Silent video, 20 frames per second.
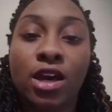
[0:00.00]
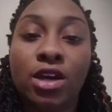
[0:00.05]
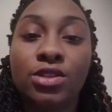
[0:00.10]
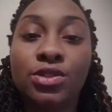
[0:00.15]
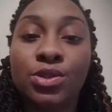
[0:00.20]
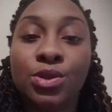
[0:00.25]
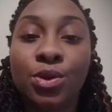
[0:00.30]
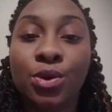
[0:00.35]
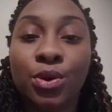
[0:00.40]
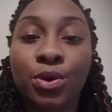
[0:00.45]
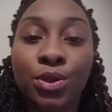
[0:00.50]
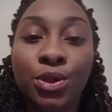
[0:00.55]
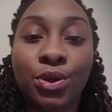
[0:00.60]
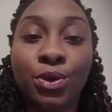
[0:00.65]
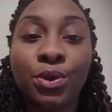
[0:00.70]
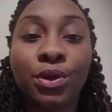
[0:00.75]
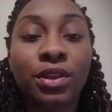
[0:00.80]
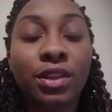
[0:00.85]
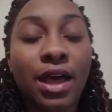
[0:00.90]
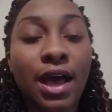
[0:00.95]
A tool
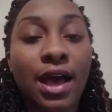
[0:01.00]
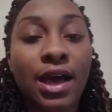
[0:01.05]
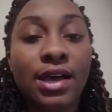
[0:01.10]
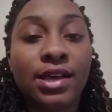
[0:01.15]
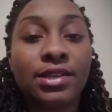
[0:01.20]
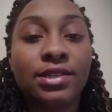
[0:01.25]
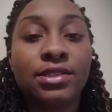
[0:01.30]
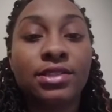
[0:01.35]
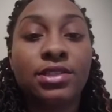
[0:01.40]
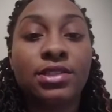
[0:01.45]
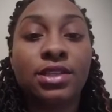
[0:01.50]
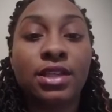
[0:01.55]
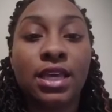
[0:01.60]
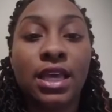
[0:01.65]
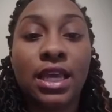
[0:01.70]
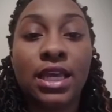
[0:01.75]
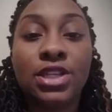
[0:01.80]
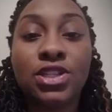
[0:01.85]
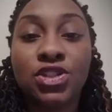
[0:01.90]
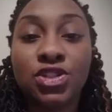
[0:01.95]
utilized
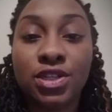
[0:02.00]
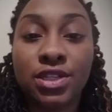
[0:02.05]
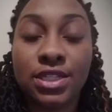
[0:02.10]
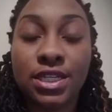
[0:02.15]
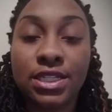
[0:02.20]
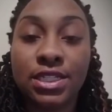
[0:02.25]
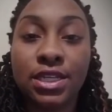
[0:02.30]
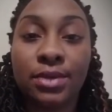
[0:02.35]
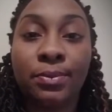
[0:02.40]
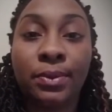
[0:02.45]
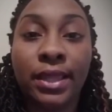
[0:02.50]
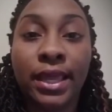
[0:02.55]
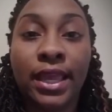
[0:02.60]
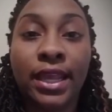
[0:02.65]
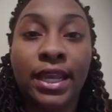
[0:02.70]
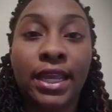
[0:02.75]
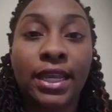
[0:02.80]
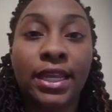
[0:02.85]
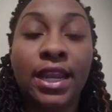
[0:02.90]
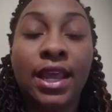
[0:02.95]
in strategic
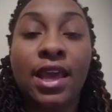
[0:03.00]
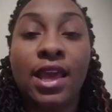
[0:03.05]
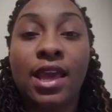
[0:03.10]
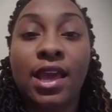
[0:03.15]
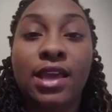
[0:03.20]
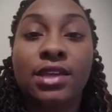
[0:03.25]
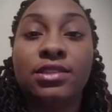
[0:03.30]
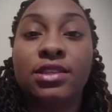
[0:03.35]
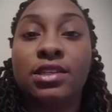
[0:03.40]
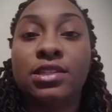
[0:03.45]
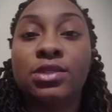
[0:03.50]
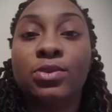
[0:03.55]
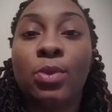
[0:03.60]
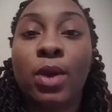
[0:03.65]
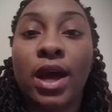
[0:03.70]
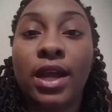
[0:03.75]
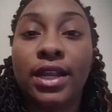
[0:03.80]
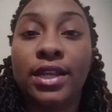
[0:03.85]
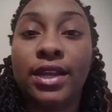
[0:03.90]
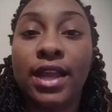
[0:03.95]
planning is a
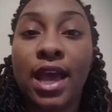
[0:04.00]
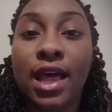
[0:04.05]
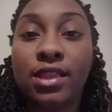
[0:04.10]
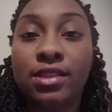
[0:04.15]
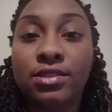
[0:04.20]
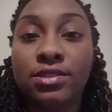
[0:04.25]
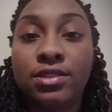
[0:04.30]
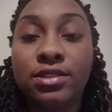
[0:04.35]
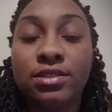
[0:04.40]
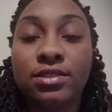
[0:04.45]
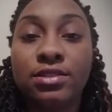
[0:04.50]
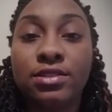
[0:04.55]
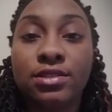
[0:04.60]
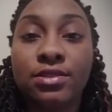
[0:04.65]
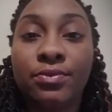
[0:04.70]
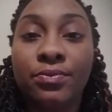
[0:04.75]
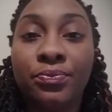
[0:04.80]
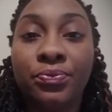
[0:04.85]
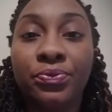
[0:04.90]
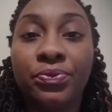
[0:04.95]
SWOT
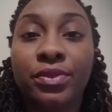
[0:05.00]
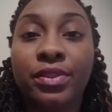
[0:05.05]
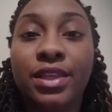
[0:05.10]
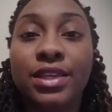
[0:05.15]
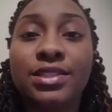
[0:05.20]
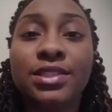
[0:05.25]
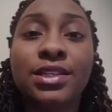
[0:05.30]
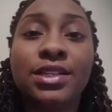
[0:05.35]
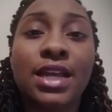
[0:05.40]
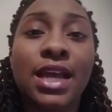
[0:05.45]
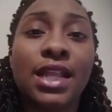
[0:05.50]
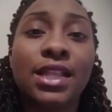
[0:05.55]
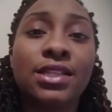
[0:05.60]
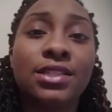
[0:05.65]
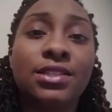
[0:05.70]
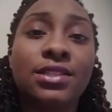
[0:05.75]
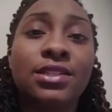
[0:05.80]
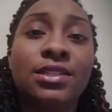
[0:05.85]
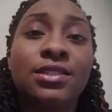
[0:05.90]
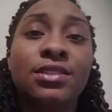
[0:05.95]
analysis. This
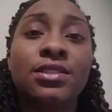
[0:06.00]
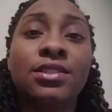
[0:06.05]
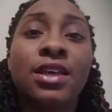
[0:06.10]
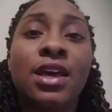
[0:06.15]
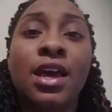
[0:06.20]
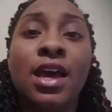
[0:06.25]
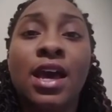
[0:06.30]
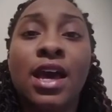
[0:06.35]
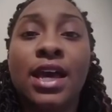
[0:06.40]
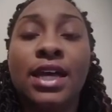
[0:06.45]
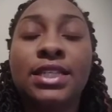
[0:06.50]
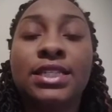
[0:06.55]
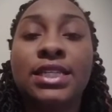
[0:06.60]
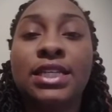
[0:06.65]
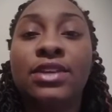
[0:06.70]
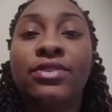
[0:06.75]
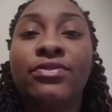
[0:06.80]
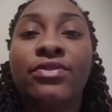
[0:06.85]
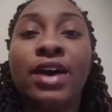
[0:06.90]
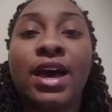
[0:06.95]
analysis
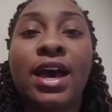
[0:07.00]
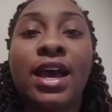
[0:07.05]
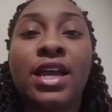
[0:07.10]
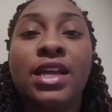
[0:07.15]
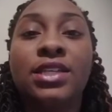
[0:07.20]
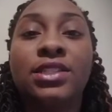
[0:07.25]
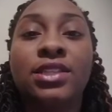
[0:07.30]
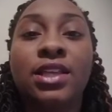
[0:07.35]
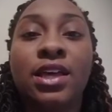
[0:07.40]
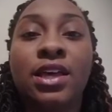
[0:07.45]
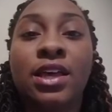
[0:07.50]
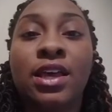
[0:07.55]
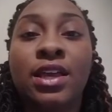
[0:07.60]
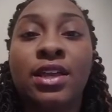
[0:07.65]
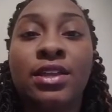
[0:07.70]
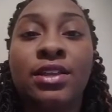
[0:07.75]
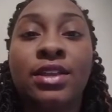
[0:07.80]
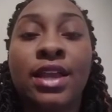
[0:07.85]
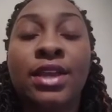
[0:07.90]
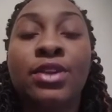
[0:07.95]
identifies
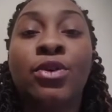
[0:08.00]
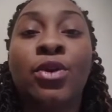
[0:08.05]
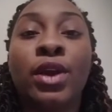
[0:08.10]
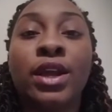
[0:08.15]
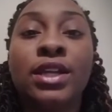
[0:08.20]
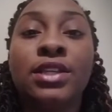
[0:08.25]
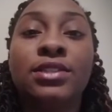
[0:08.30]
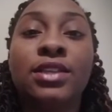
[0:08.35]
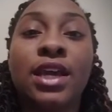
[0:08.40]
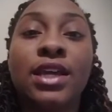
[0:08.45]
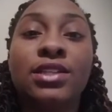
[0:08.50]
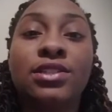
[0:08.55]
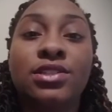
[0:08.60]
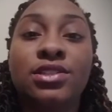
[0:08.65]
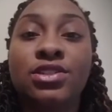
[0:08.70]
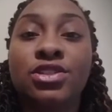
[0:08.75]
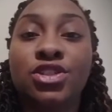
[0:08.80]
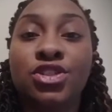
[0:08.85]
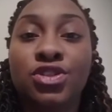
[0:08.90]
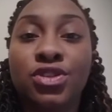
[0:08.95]
an
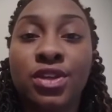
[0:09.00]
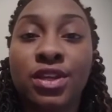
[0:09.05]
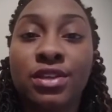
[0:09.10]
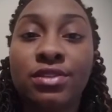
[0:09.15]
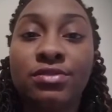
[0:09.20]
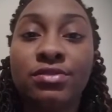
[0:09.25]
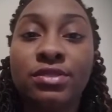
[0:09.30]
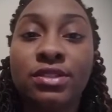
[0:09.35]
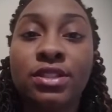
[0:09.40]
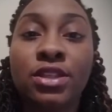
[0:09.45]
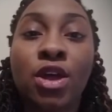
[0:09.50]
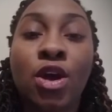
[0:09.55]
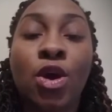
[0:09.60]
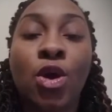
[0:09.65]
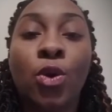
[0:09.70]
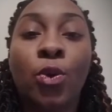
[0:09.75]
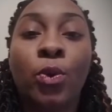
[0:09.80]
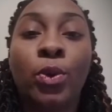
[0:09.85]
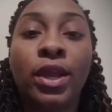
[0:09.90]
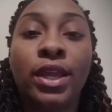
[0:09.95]
organization's strengths,
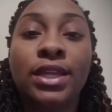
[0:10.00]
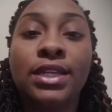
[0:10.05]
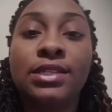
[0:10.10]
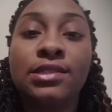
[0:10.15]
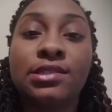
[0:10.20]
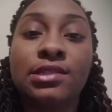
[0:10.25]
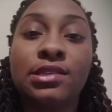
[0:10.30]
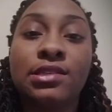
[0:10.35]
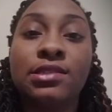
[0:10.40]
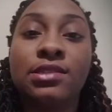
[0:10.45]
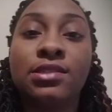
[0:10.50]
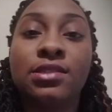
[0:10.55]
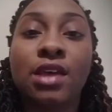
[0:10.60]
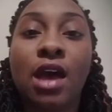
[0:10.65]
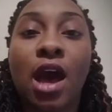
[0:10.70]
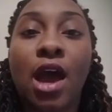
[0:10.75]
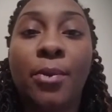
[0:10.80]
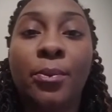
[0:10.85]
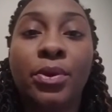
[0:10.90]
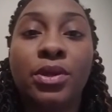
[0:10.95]
weaknesses,
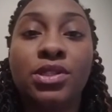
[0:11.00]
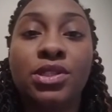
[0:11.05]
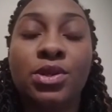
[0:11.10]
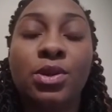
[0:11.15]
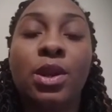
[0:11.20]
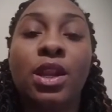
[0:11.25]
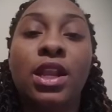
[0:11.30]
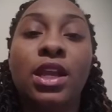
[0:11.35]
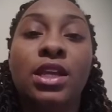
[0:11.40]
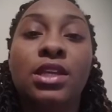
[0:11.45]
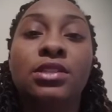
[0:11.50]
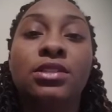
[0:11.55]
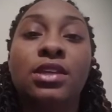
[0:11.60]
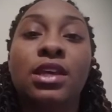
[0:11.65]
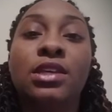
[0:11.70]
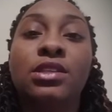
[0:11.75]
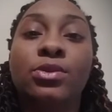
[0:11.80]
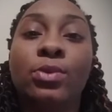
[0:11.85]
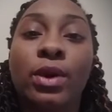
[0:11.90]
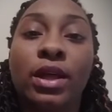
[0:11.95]
opportunities,
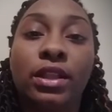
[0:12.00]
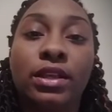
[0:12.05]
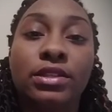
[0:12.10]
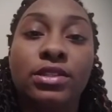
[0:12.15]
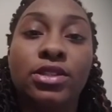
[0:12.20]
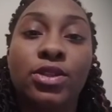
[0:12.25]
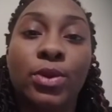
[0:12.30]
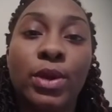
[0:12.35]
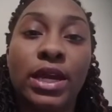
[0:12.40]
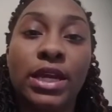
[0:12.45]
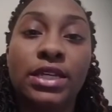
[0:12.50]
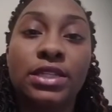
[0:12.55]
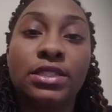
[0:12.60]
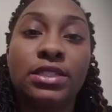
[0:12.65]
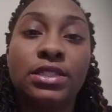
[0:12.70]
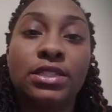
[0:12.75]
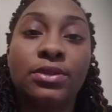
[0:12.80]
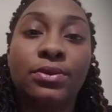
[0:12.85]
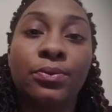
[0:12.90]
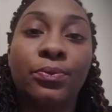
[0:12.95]
as well as
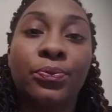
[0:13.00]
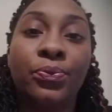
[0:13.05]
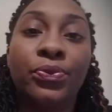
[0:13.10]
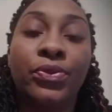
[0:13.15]
threats.